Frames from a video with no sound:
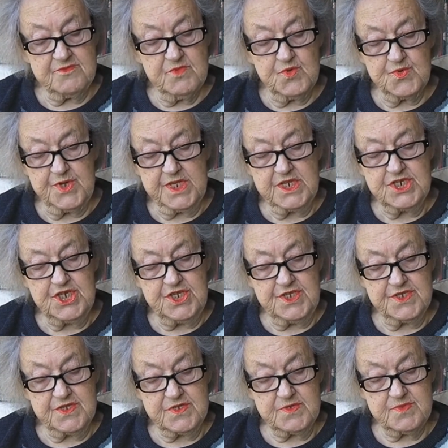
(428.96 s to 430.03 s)
of the morning
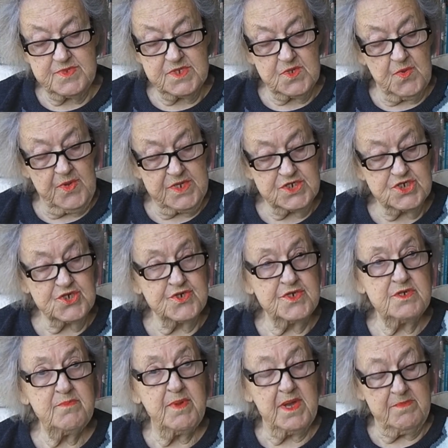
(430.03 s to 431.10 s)
Jesus was
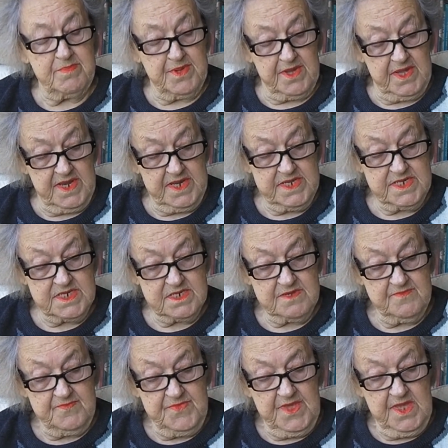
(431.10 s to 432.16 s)
questioned by Pilate.
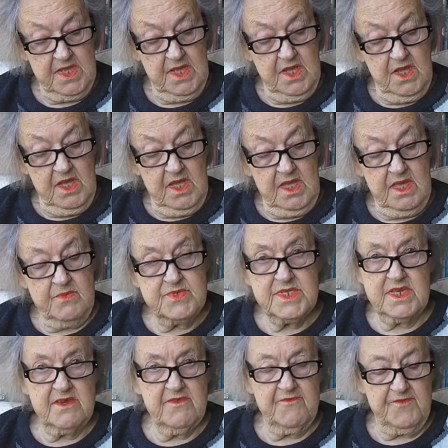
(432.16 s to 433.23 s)
He
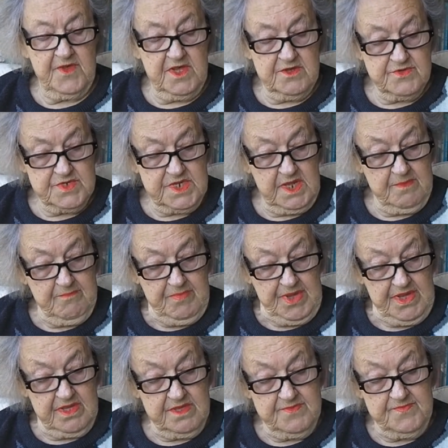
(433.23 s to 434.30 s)
was in a foul
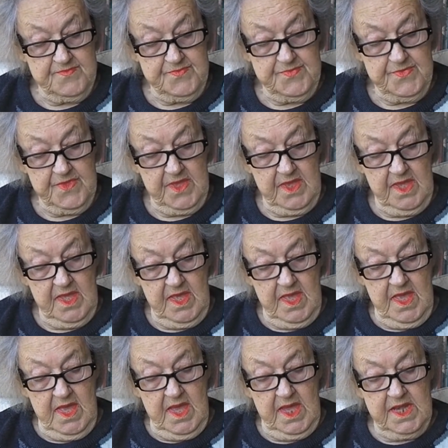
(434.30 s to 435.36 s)
temper.
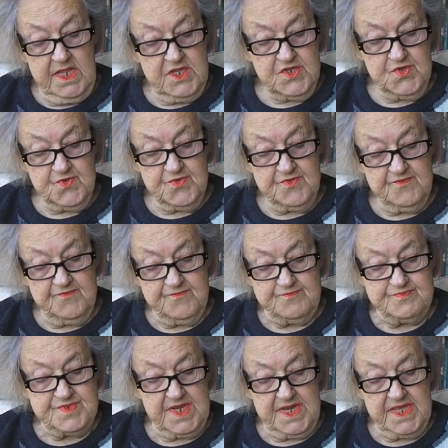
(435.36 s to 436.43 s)
Any sort of
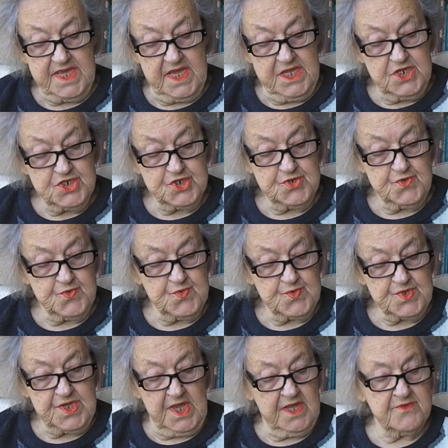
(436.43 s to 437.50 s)
delegation or
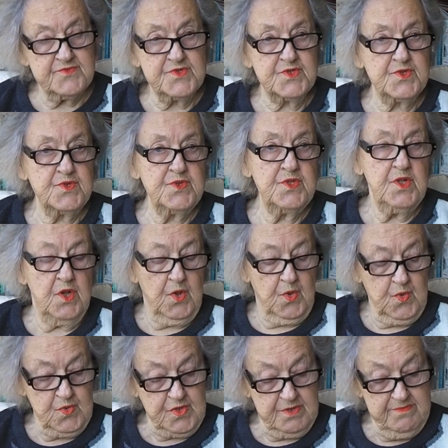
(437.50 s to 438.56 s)
council
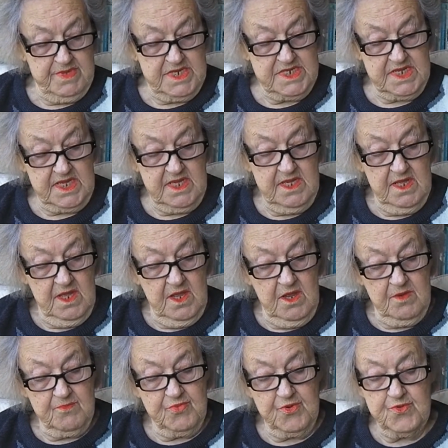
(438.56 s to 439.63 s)
or committee
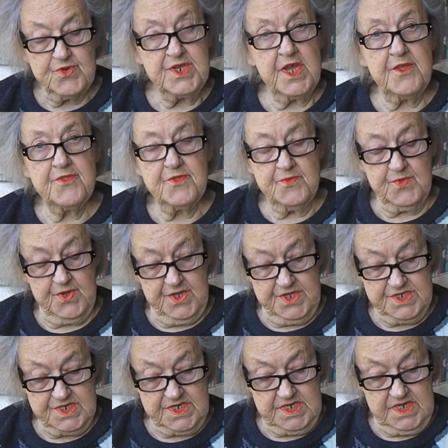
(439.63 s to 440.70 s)
brought out the
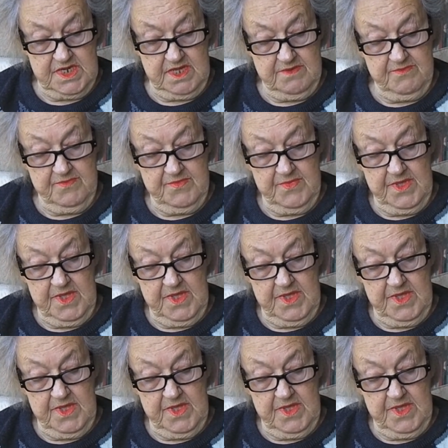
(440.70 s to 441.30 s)
worst in him.